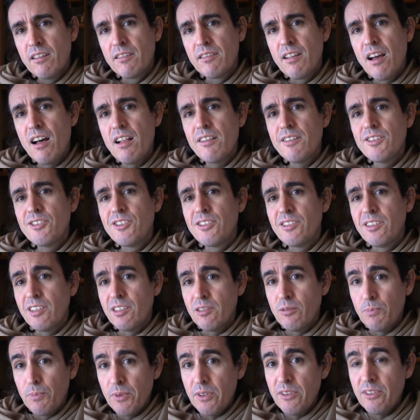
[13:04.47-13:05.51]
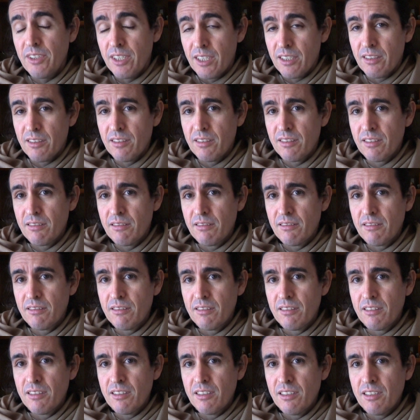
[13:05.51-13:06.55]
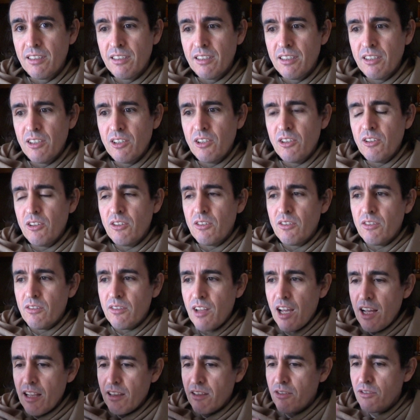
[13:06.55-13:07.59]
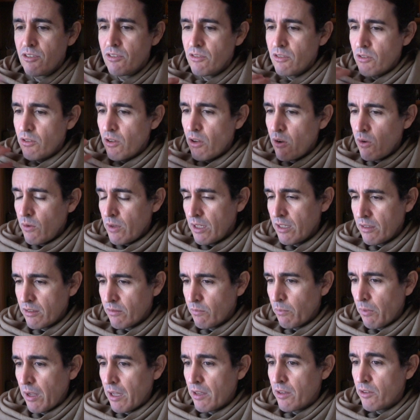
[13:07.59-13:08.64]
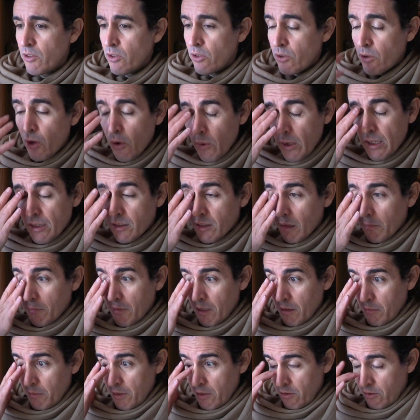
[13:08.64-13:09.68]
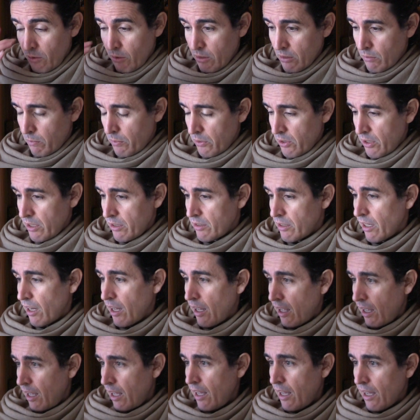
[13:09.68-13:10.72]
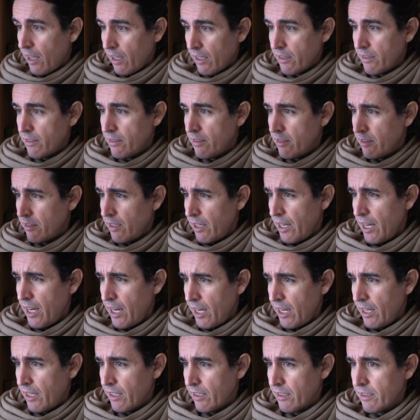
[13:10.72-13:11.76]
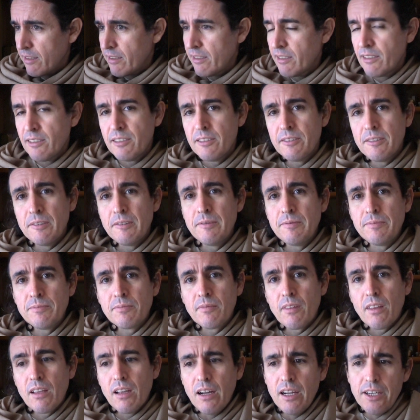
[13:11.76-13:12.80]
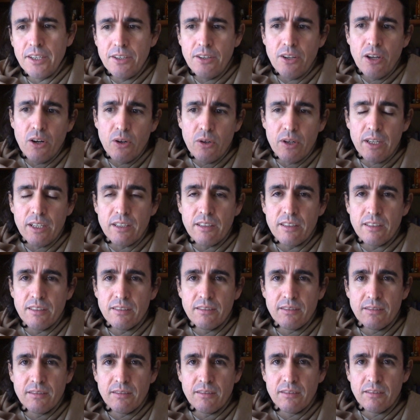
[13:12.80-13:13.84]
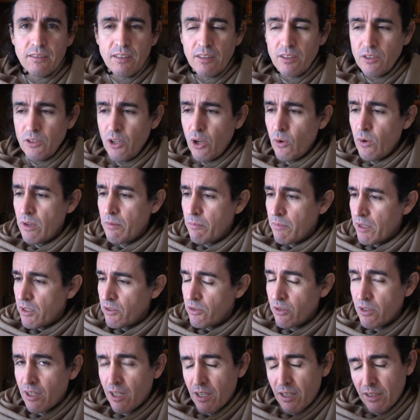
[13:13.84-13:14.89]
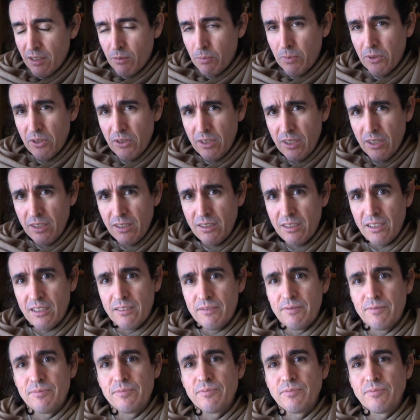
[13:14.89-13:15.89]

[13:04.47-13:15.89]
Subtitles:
Knowledge is experience. Knowledge is knowing. By knowing something means you experience it. Aha, this is a hand. I know it. Know it means you can experience it.